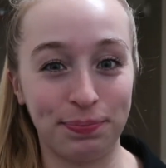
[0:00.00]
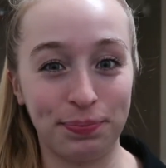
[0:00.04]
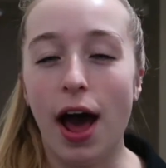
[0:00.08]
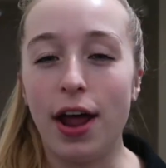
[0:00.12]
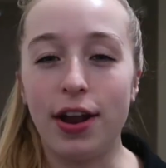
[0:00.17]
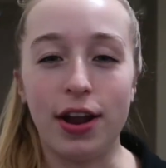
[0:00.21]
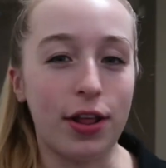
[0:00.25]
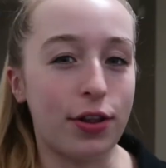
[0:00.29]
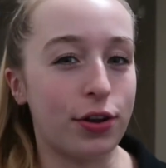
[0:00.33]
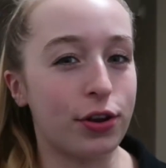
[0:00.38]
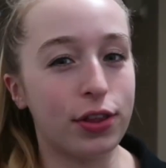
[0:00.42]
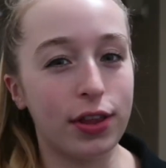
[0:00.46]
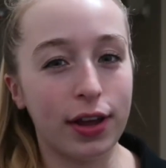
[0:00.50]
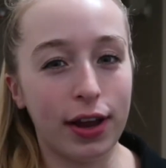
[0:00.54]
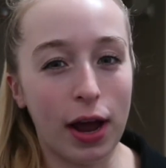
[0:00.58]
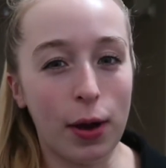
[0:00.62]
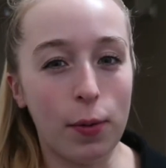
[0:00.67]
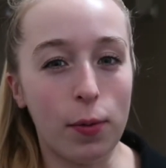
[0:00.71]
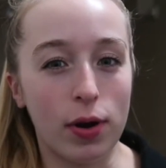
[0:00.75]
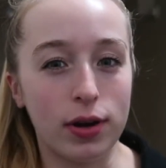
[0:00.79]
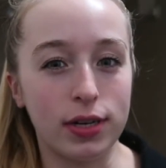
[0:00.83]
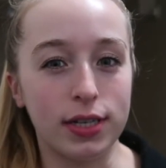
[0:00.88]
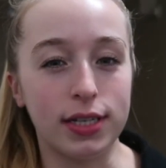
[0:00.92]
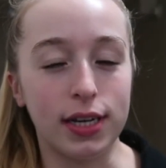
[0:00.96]
Another thing I
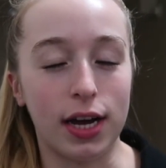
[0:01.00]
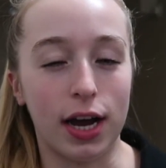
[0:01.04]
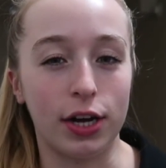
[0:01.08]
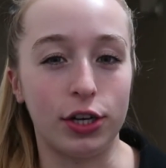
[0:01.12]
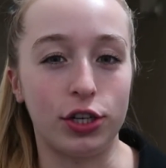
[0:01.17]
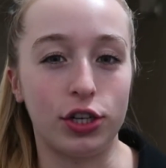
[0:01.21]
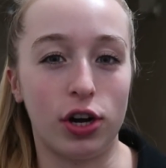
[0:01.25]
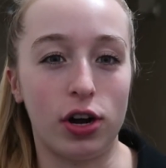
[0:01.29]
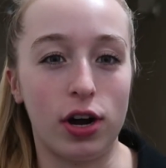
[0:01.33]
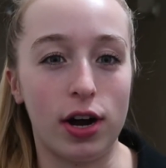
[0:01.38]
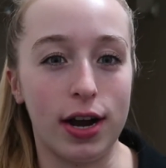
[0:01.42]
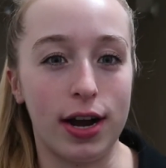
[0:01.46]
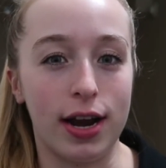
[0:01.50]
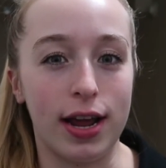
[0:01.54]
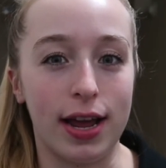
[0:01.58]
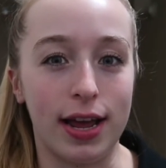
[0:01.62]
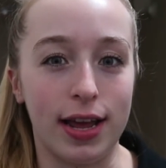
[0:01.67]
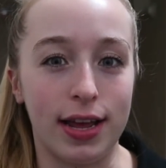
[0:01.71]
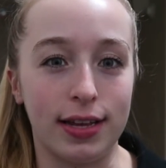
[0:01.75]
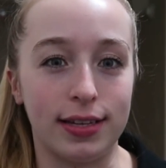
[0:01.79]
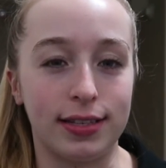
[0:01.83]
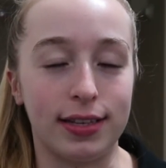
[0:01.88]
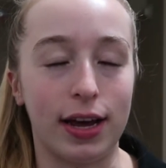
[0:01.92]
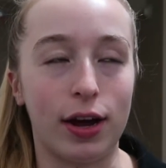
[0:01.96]
wanted to touch on
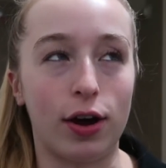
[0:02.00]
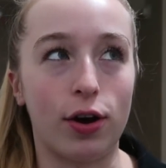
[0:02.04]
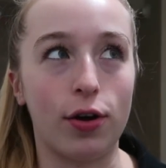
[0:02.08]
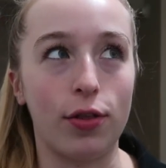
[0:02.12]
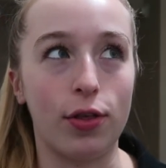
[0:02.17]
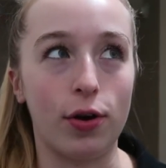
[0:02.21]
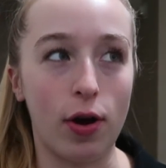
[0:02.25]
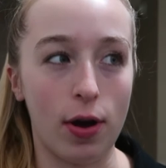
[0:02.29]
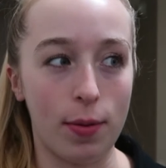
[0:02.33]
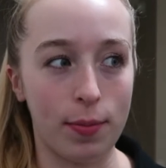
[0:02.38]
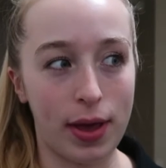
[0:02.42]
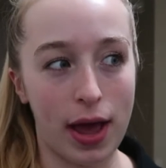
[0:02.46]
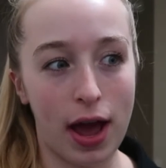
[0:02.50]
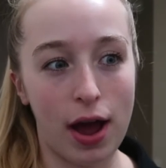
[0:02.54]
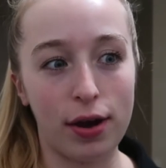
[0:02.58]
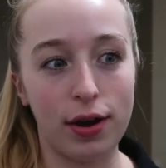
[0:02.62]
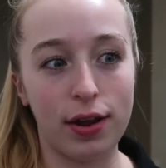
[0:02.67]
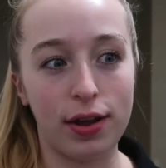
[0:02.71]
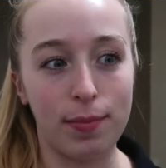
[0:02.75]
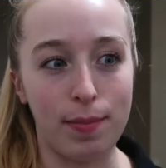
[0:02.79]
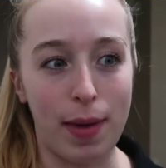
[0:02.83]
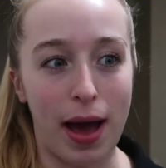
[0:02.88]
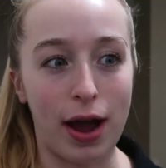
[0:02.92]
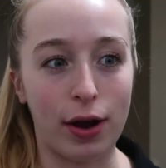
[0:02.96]
is that although I'm
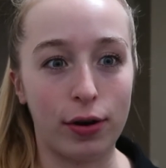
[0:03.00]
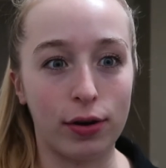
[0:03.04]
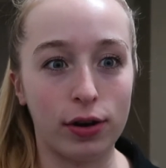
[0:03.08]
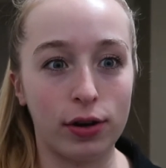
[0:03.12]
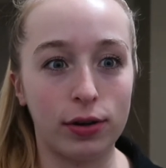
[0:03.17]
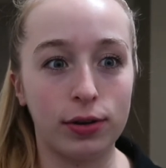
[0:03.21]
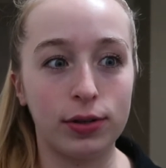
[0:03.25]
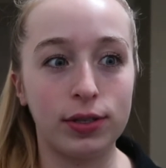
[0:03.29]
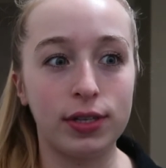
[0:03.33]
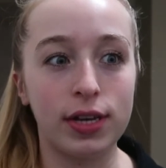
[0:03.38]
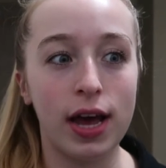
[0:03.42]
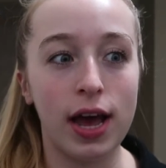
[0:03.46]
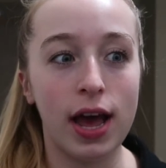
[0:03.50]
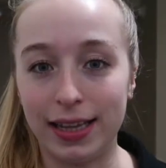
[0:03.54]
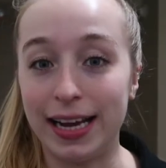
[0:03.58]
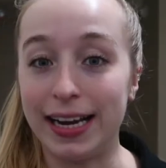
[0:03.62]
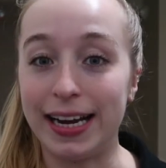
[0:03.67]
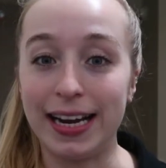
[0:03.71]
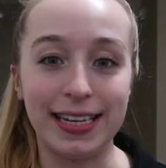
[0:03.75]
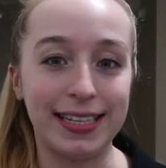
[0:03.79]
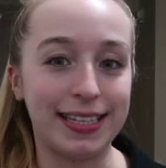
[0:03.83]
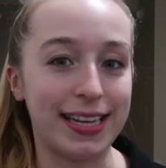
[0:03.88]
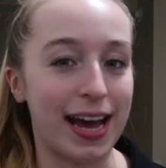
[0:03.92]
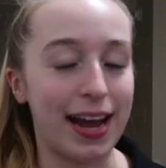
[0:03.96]
counting macros, like
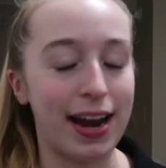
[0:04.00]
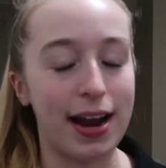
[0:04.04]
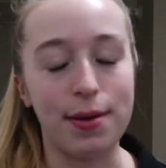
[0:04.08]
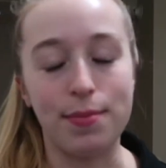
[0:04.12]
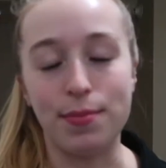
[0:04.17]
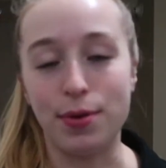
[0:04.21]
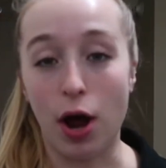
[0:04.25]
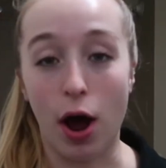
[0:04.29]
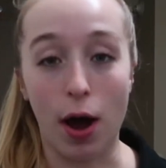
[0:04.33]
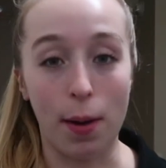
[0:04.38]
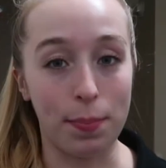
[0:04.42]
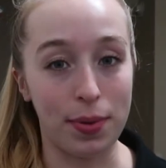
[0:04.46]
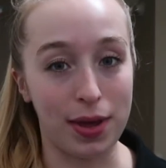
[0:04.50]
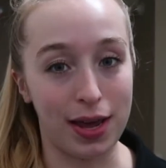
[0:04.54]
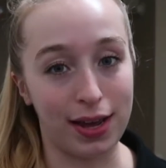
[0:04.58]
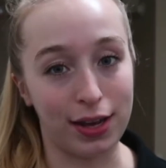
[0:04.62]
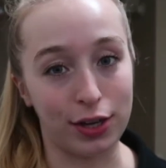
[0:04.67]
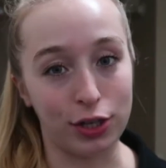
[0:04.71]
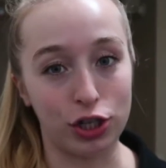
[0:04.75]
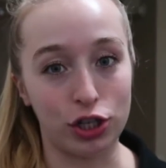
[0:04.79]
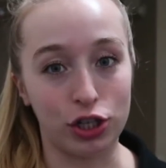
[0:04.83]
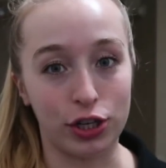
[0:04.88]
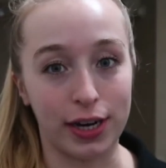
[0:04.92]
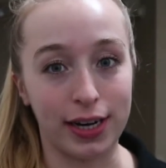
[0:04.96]
I said, I'm not being
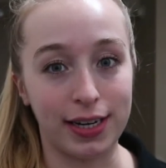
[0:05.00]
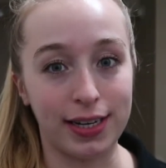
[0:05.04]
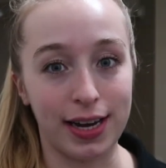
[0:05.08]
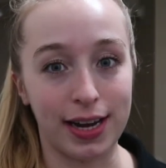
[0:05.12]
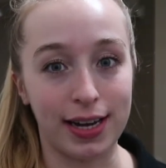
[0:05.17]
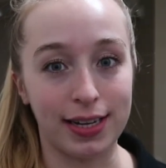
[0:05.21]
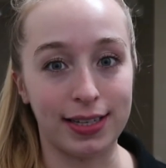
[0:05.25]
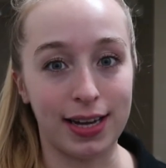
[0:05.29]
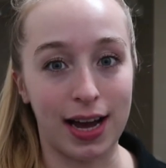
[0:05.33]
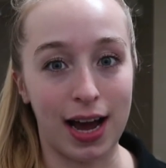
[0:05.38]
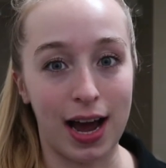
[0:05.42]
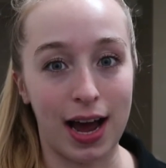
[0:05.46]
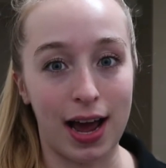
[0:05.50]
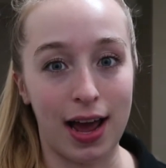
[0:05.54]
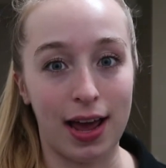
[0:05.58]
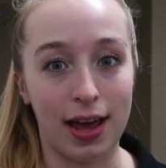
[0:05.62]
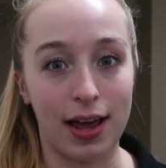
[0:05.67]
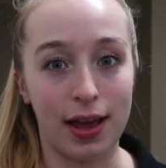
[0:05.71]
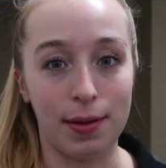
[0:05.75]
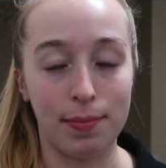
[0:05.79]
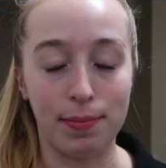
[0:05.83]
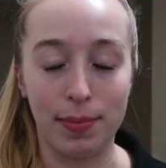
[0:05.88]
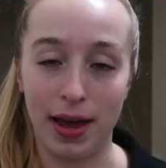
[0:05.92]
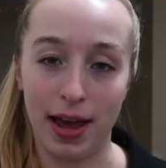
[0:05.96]
as strict as
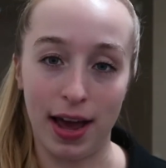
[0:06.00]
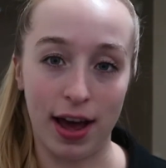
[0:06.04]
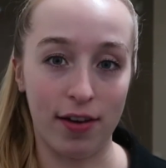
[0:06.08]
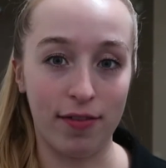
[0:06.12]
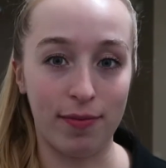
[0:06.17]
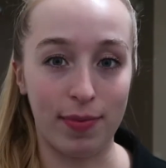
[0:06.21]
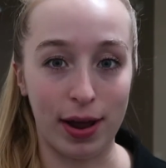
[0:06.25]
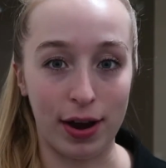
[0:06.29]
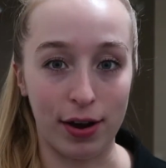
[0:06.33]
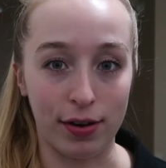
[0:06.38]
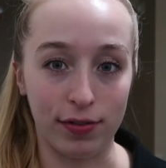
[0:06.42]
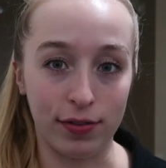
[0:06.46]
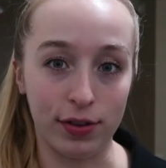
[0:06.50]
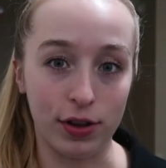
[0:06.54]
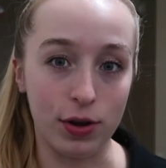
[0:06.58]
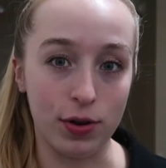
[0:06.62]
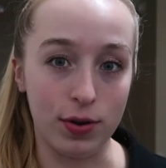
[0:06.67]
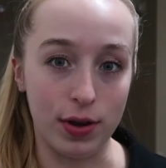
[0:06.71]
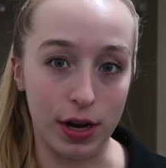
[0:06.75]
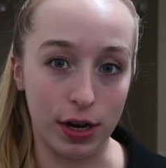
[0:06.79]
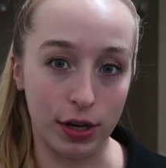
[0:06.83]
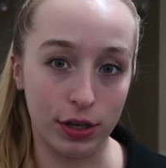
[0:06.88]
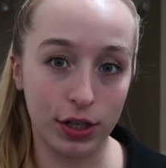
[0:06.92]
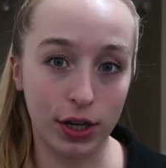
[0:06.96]
I may have been a few
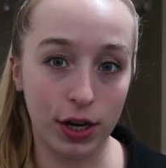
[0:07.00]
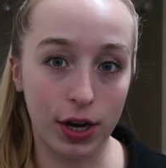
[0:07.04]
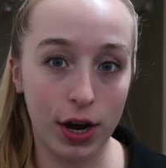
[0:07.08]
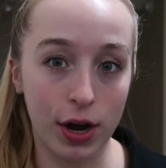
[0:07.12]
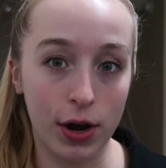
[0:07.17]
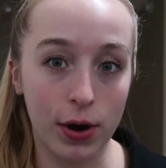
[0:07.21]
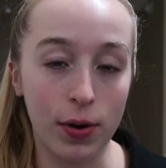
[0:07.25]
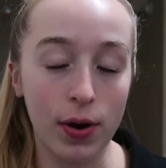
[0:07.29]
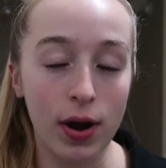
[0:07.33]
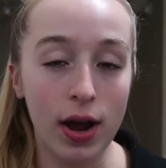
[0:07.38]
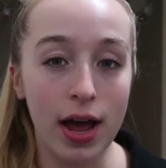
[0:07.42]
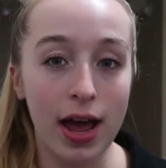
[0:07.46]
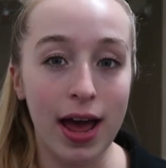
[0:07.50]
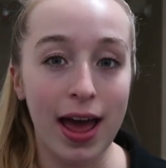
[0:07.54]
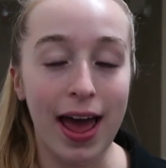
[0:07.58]
years ago.